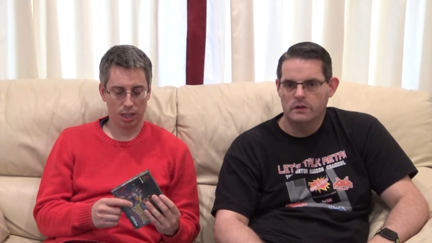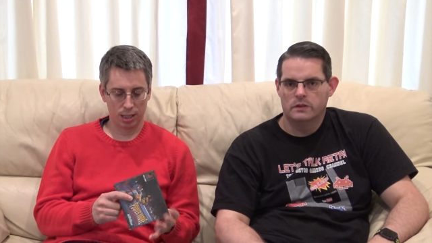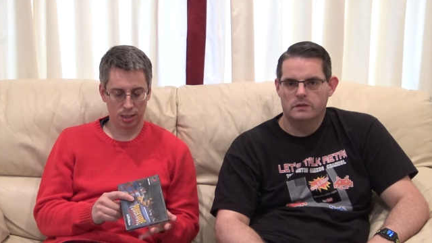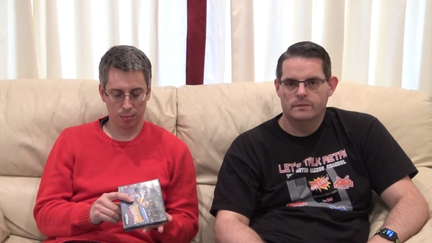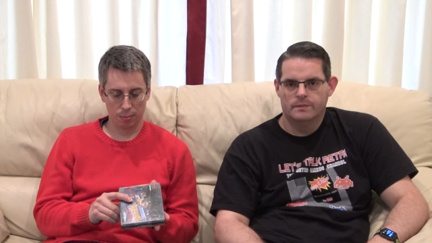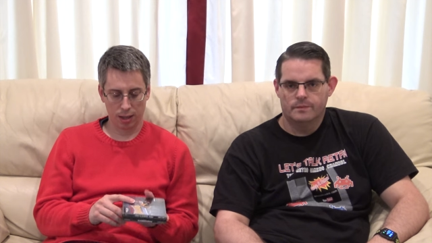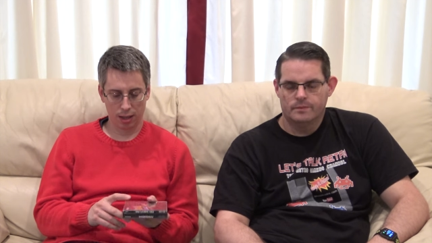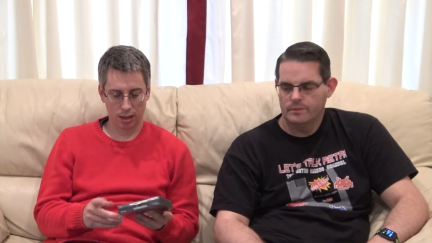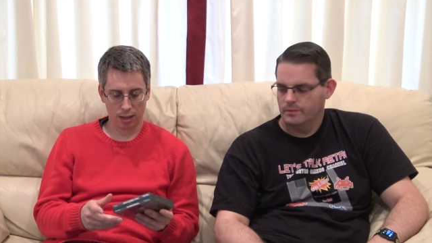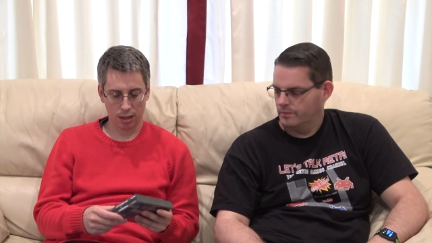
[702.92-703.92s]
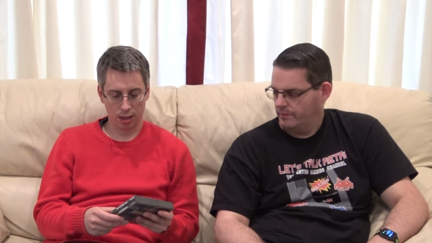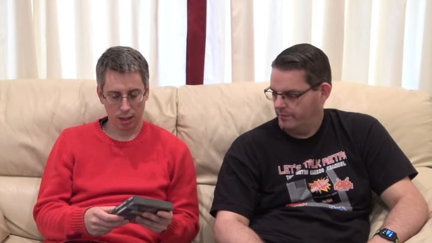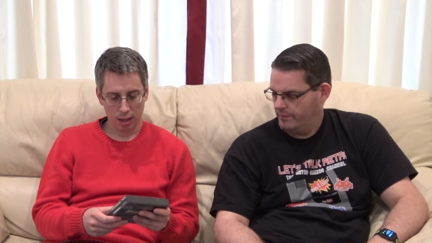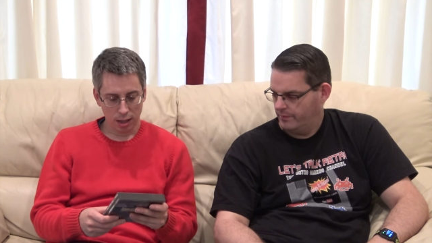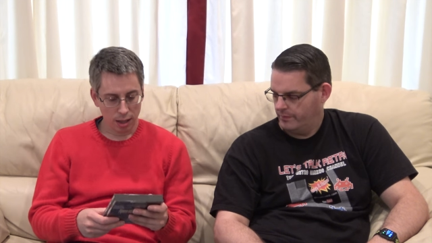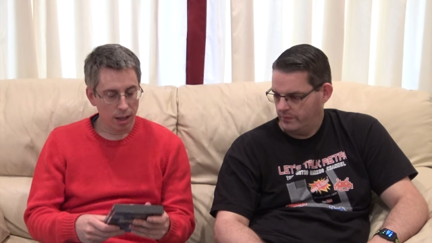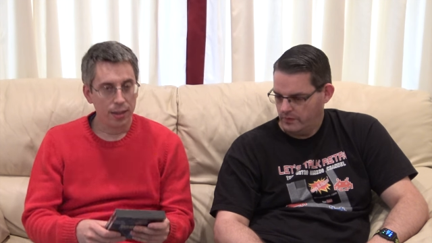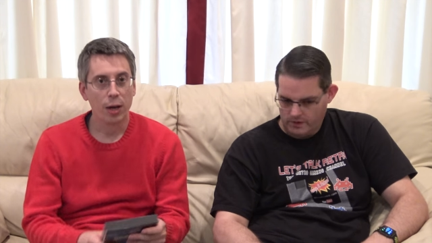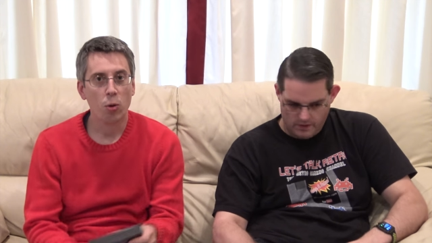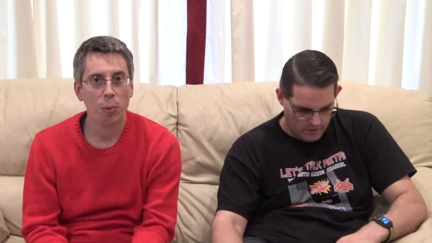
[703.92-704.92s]
Speaker 1: needs them, then
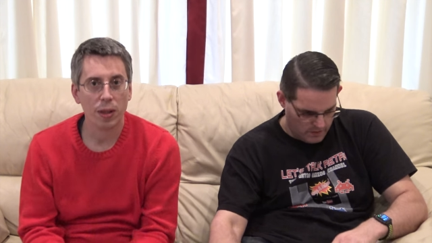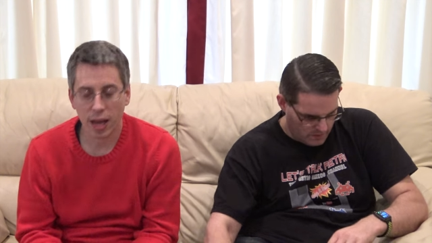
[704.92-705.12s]
they will be